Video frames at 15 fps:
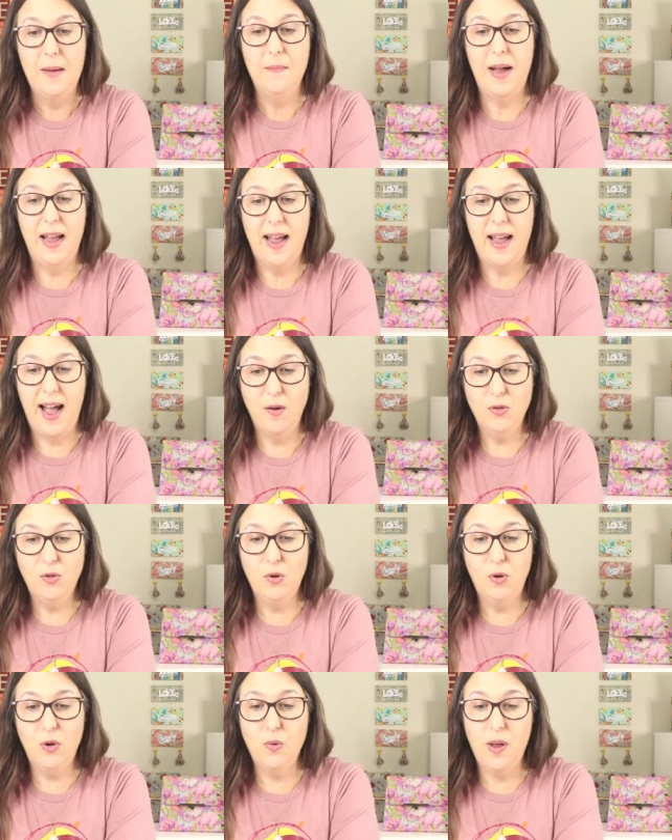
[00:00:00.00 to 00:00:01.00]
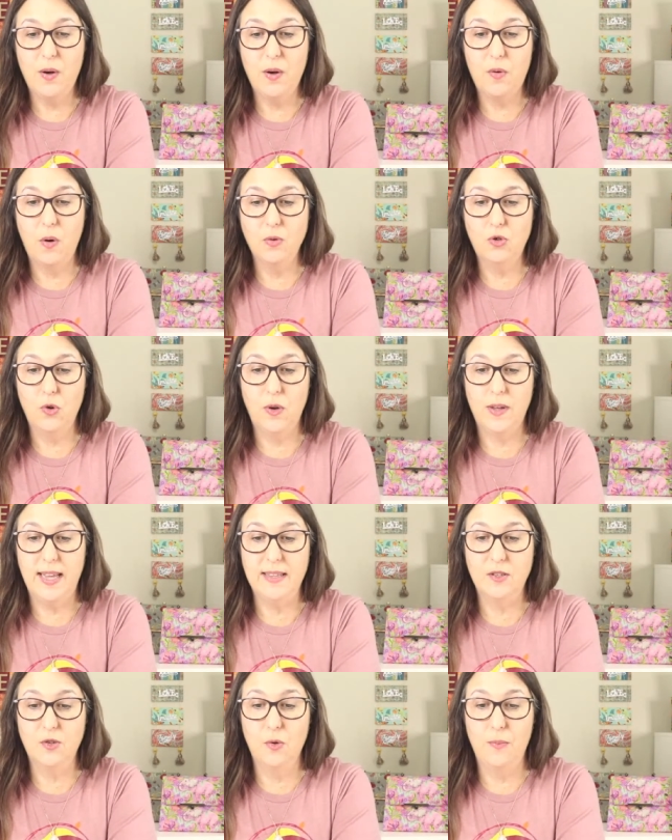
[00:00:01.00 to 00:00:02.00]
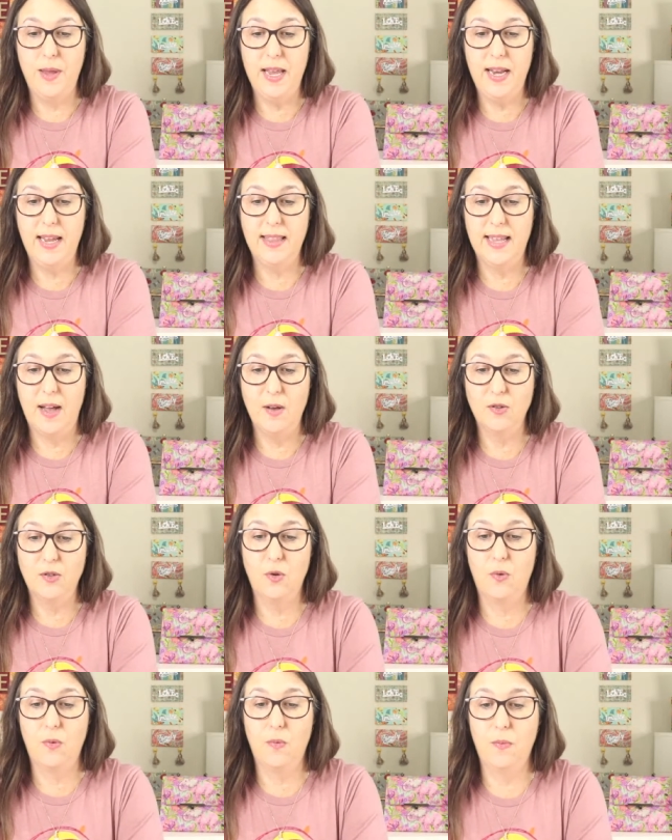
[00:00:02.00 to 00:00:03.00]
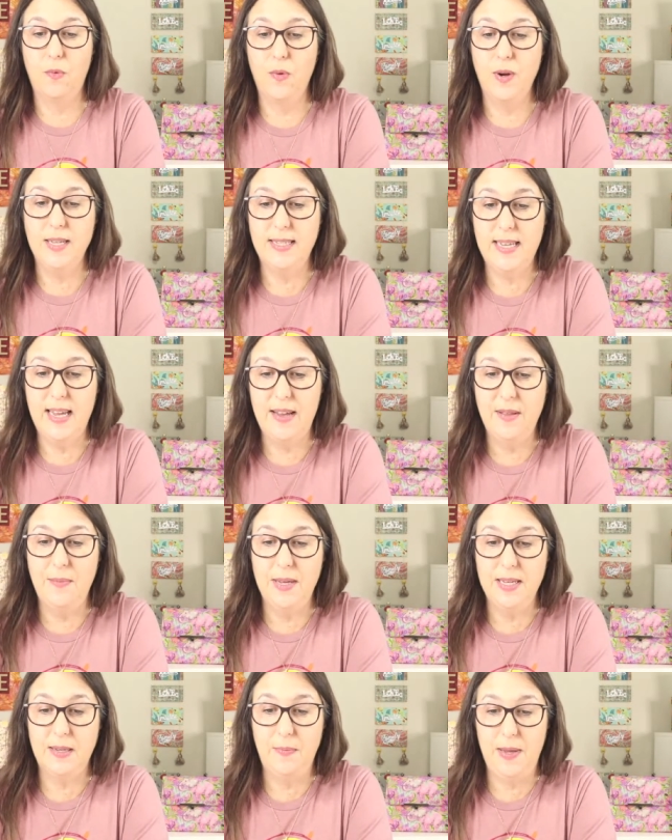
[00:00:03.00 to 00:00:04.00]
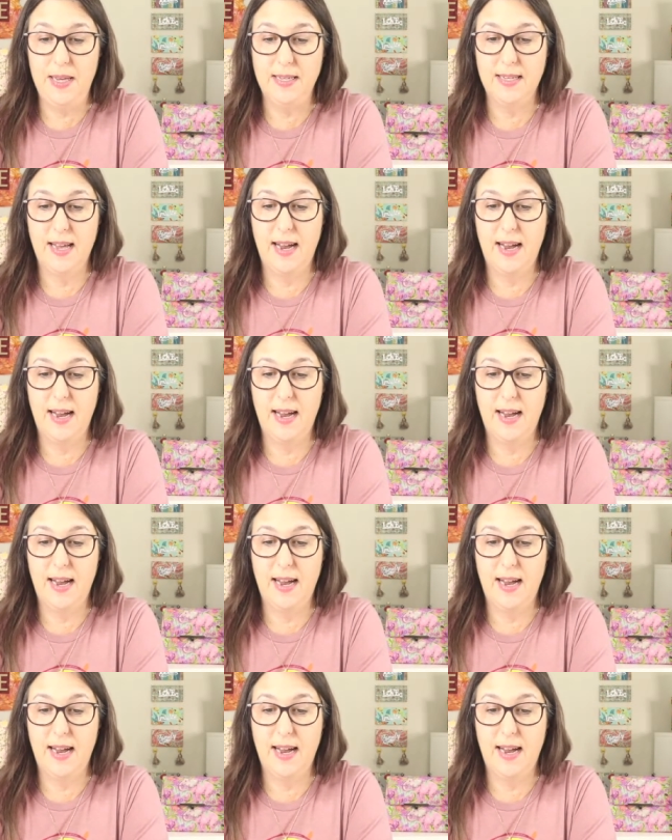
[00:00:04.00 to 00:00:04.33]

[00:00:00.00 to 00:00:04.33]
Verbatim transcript: By how do you enroll to attend Zoom meeting and also receive the bisque piece?